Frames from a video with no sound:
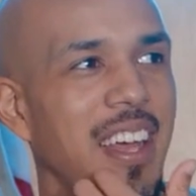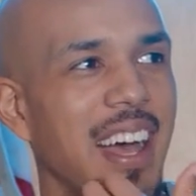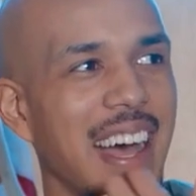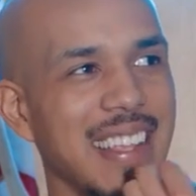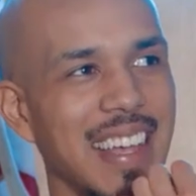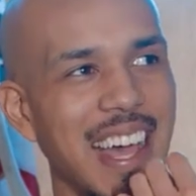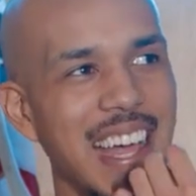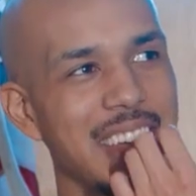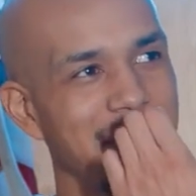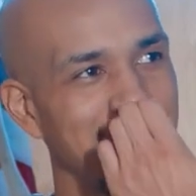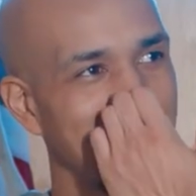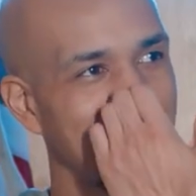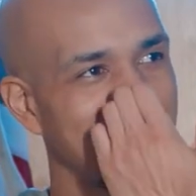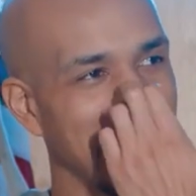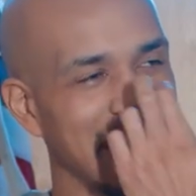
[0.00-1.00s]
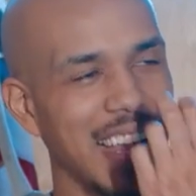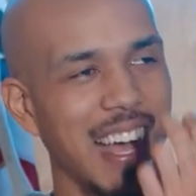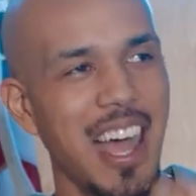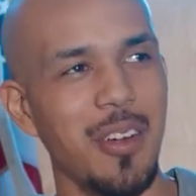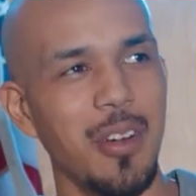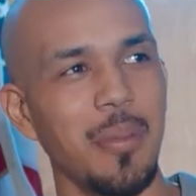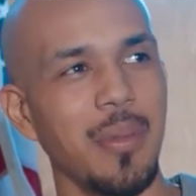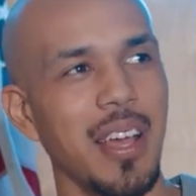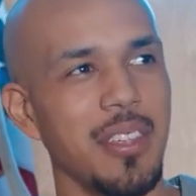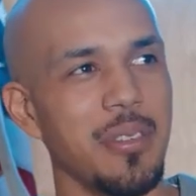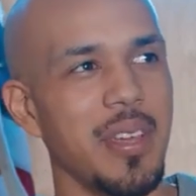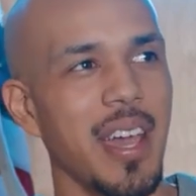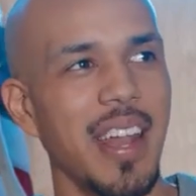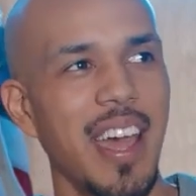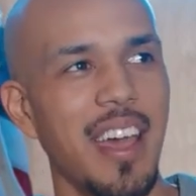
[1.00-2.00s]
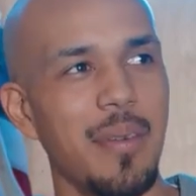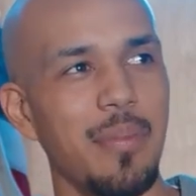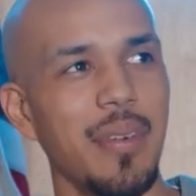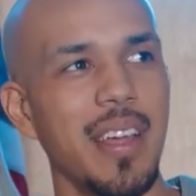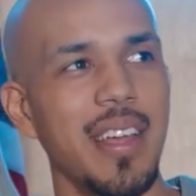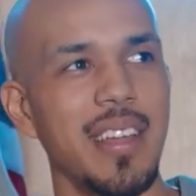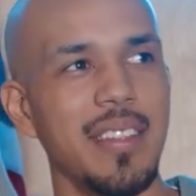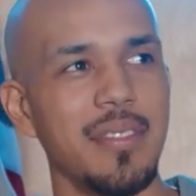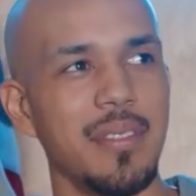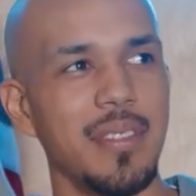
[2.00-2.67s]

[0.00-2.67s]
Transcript: I even got that line where I'm like, you got to have brains.